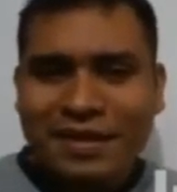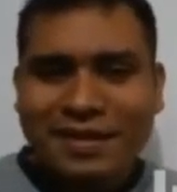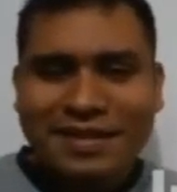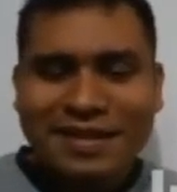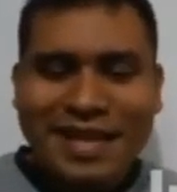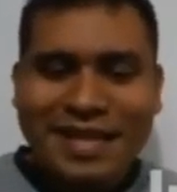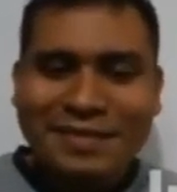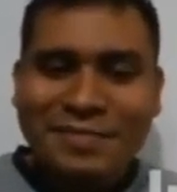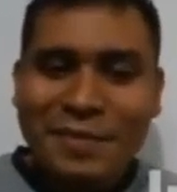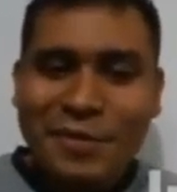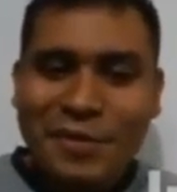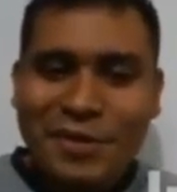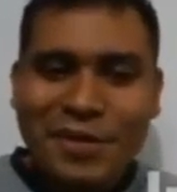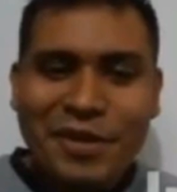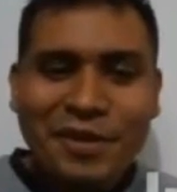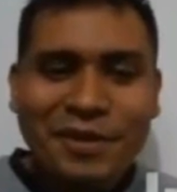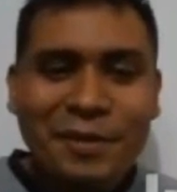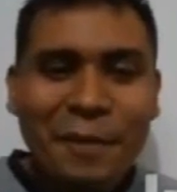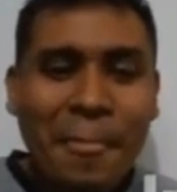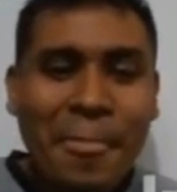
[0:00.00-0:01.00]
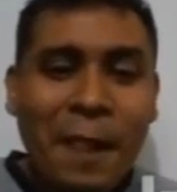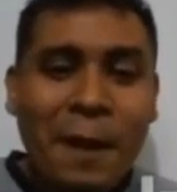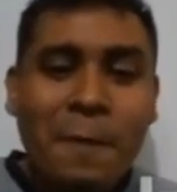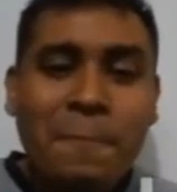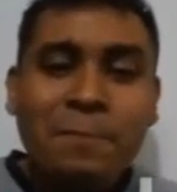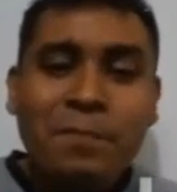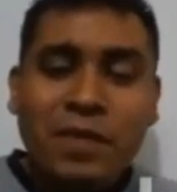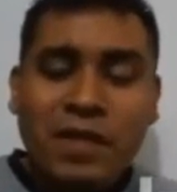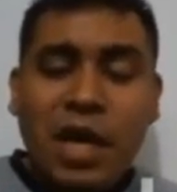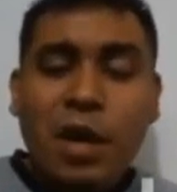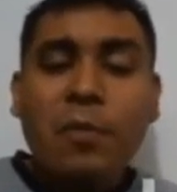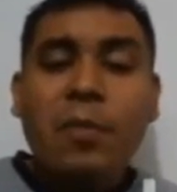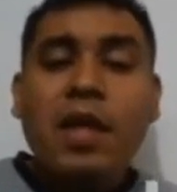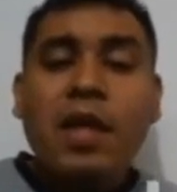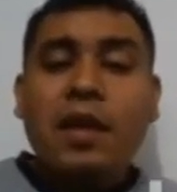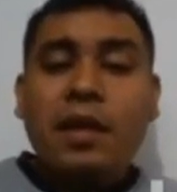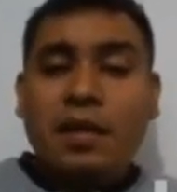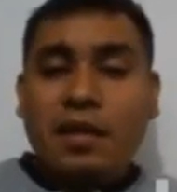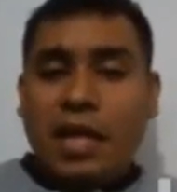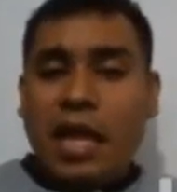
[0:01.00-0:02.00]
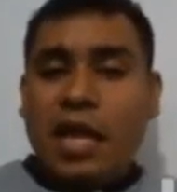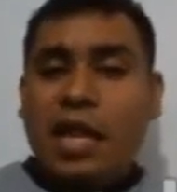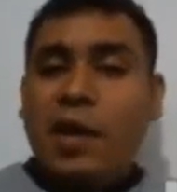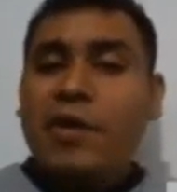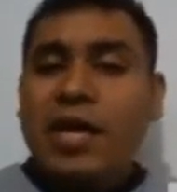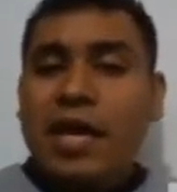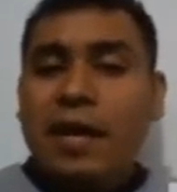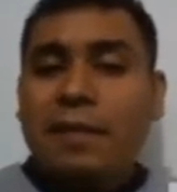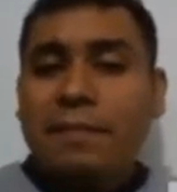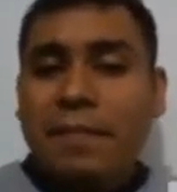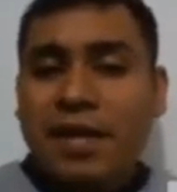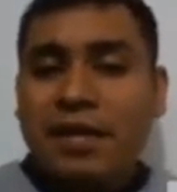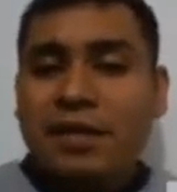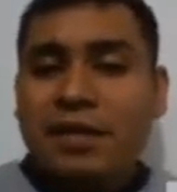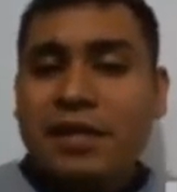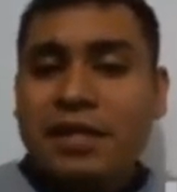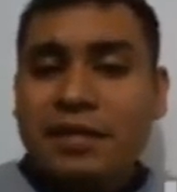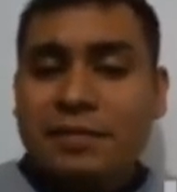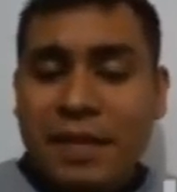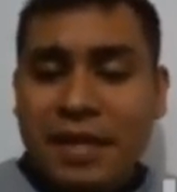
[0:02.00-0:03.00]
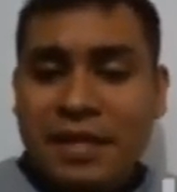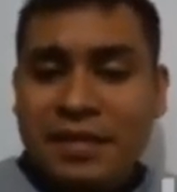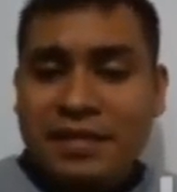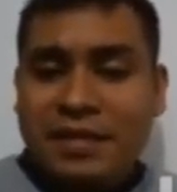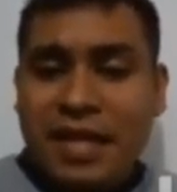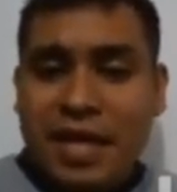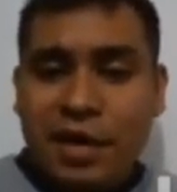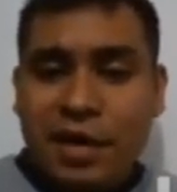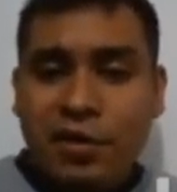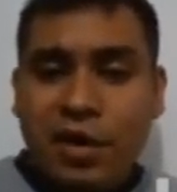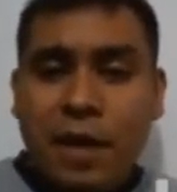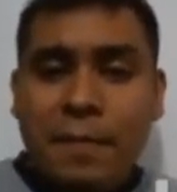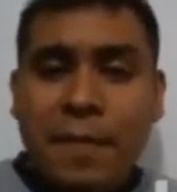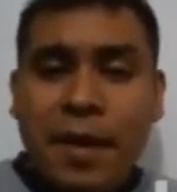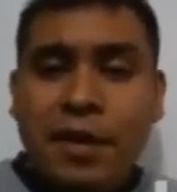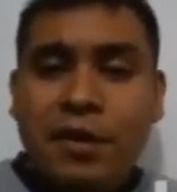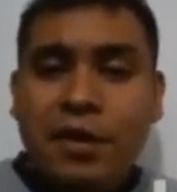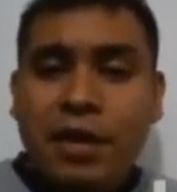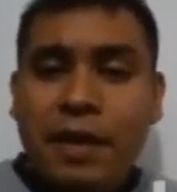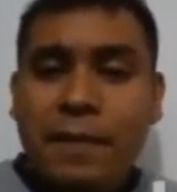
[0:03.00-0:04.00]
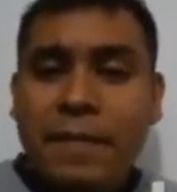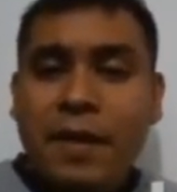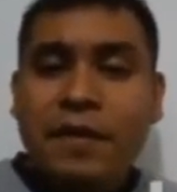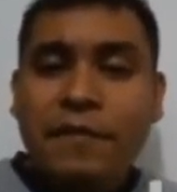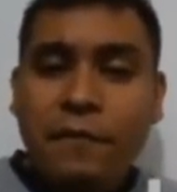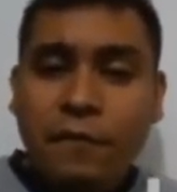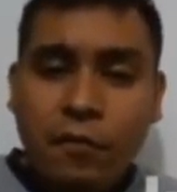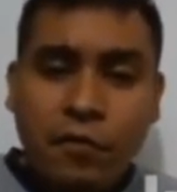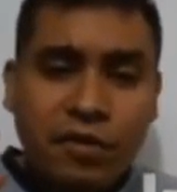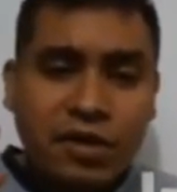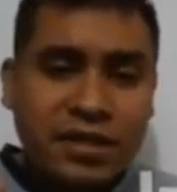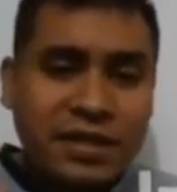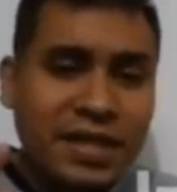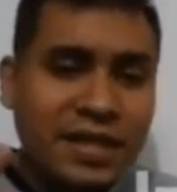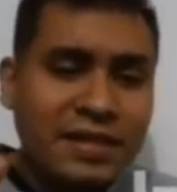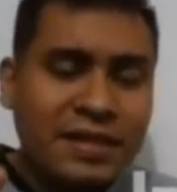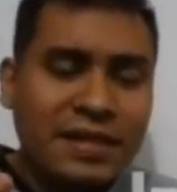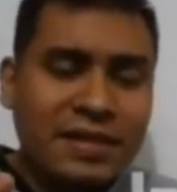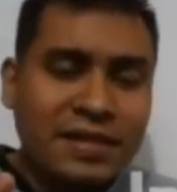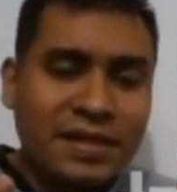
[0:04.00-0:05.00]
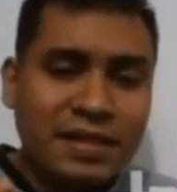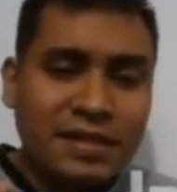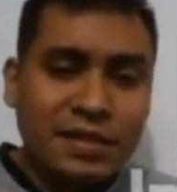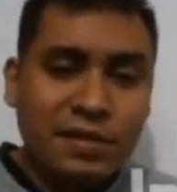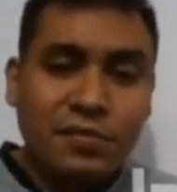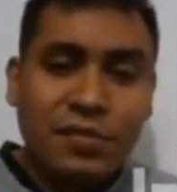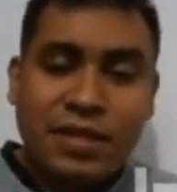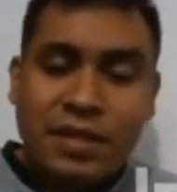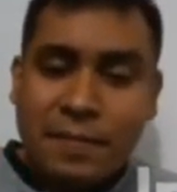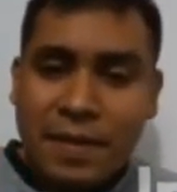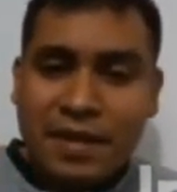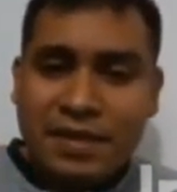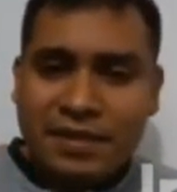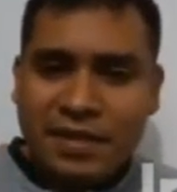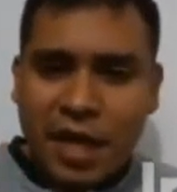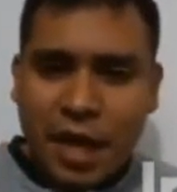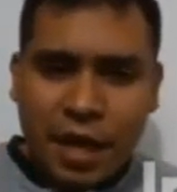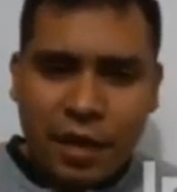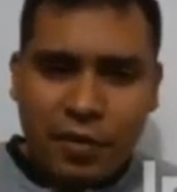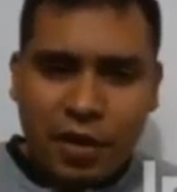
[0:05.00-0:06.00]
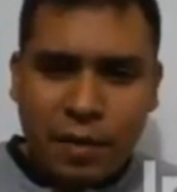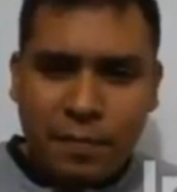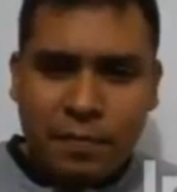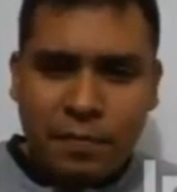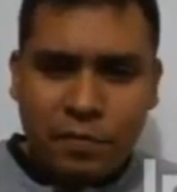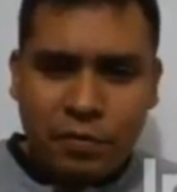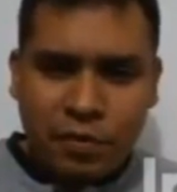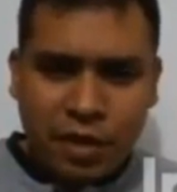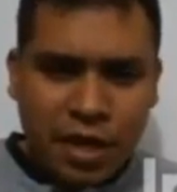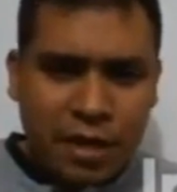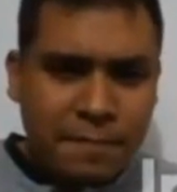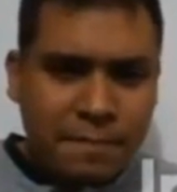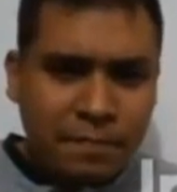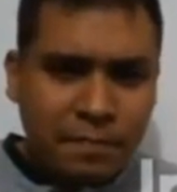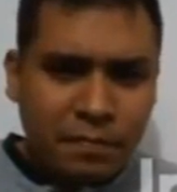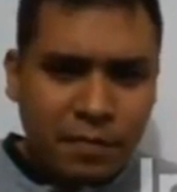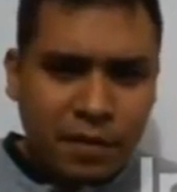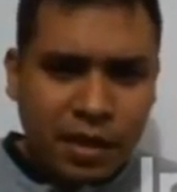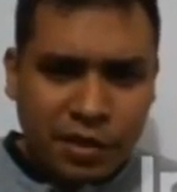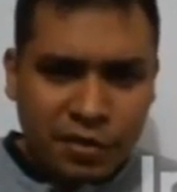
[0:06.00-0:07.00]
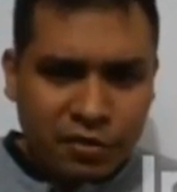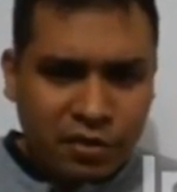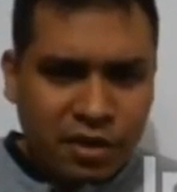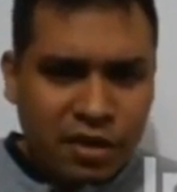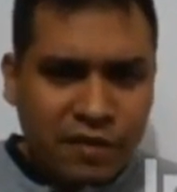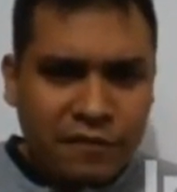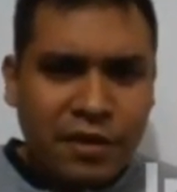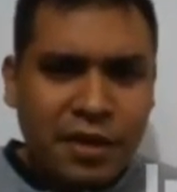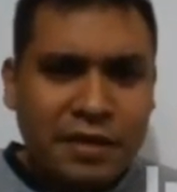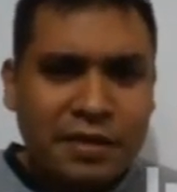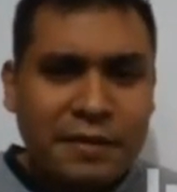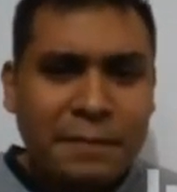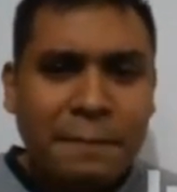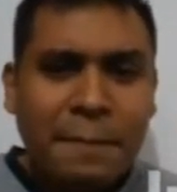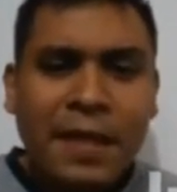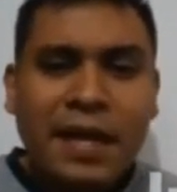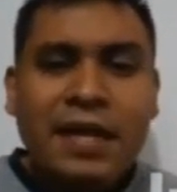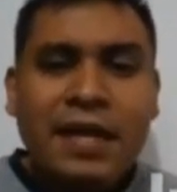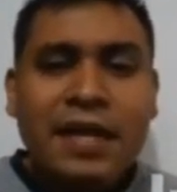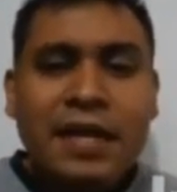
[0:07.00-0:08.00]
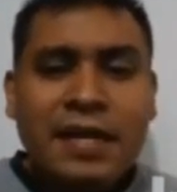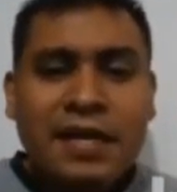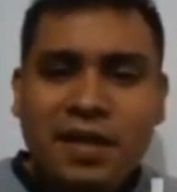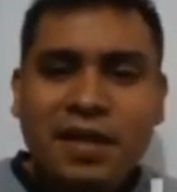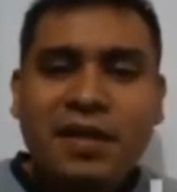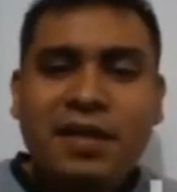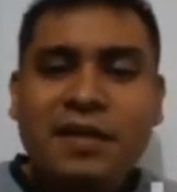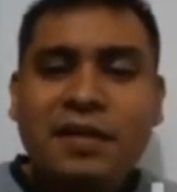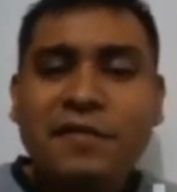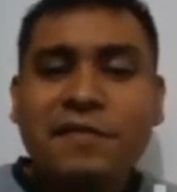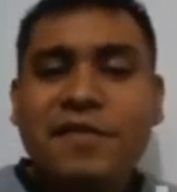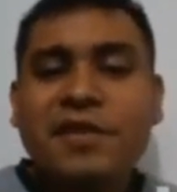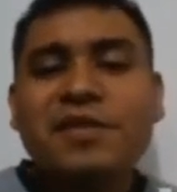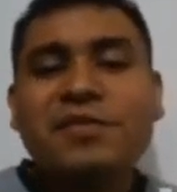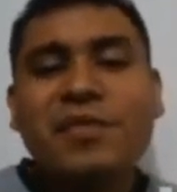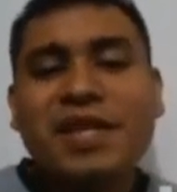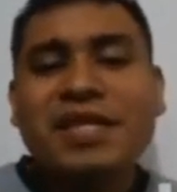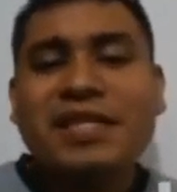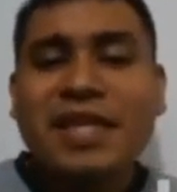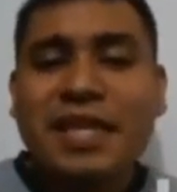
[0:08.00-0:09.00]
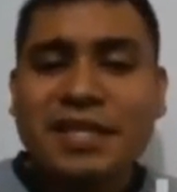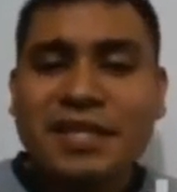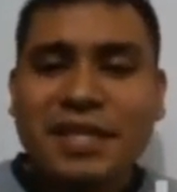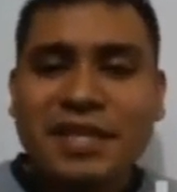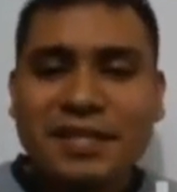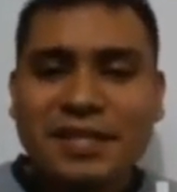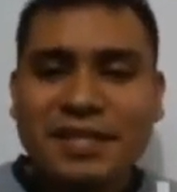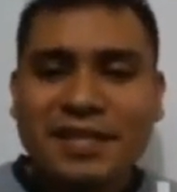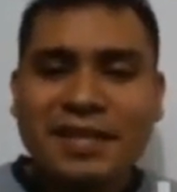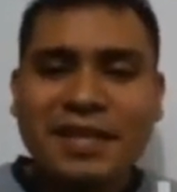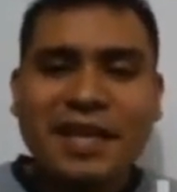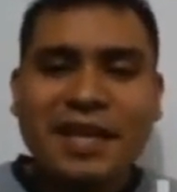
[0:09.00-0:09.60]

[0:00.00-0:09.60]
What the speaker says: That's very good. Now that we have made this Venn diagram, I'm gonna make 4 sentences with the Venn diagram. Okay? Are you ready for it? The first one is like this.